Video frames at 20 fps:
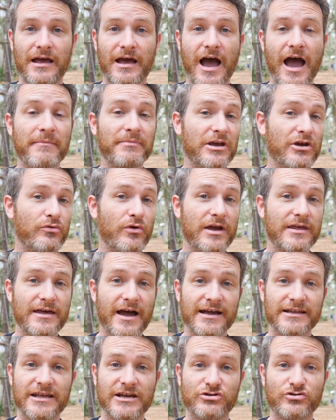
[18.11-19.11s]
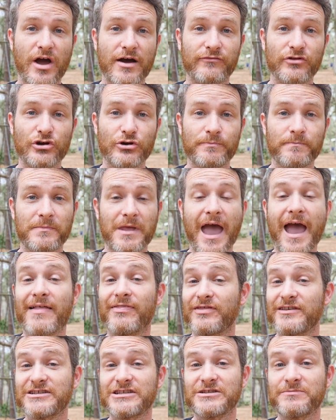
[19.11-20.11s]
I'm Nick Gray, the High Tech Traveler,
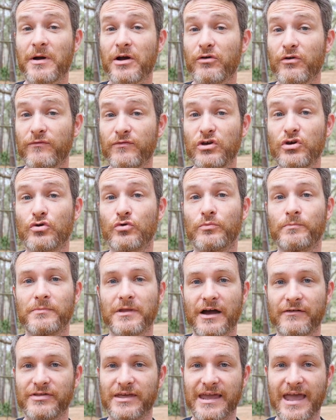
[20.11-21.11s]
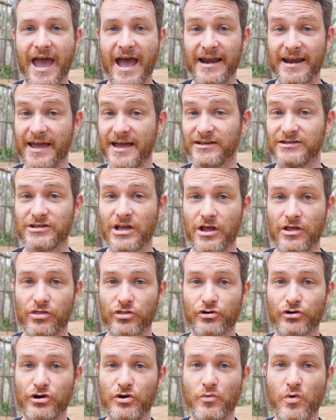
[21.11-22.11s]
and this is my review of the Cat
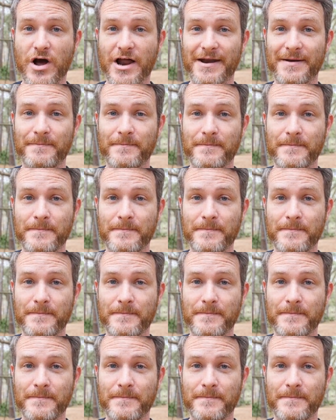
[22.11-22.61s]
S31.